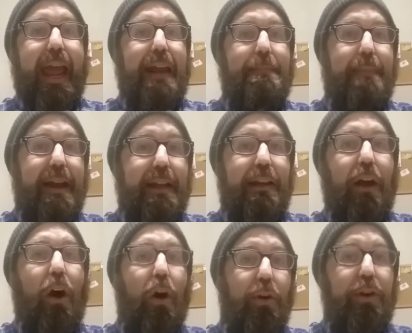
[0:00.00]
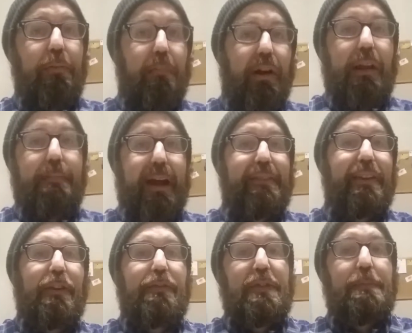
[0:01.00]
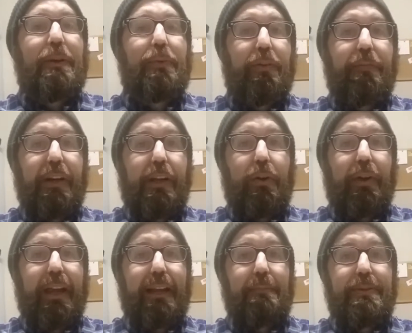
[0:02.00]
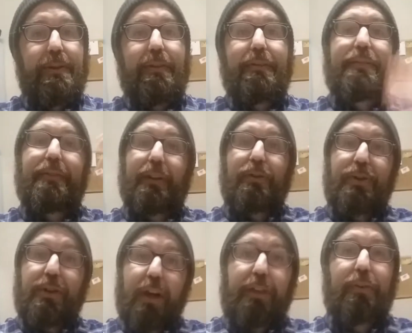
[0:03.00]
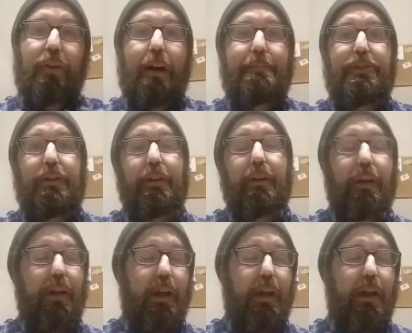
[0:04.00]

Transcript: and make all your money back that you've spent on your video games. There's another option.